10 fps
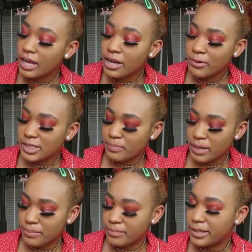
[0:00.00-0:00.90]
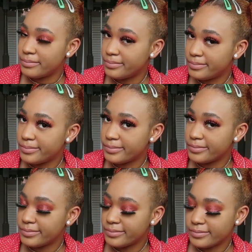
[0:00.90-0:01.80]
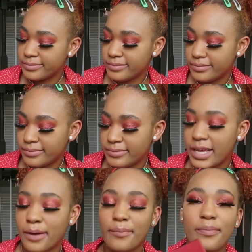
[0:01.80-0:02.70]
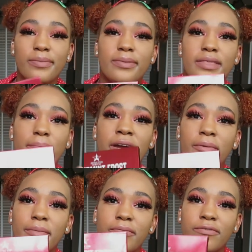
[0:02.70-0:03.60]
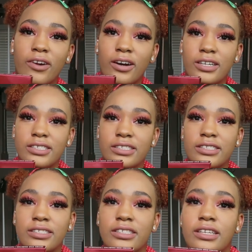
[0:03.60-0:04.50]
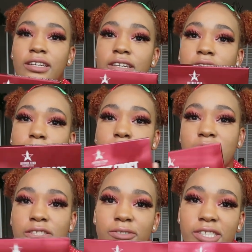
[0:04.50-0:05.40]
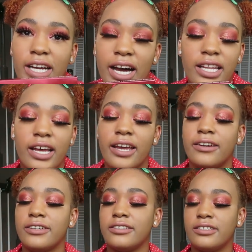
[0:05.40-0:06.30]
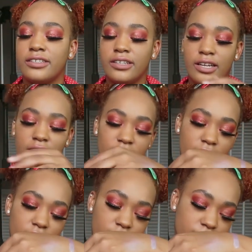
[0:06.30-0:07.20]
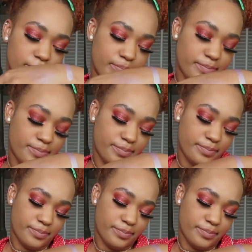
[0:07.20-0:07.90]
I know it's peppermint. Yeah, the peppermint frost mystery highlighter. Um,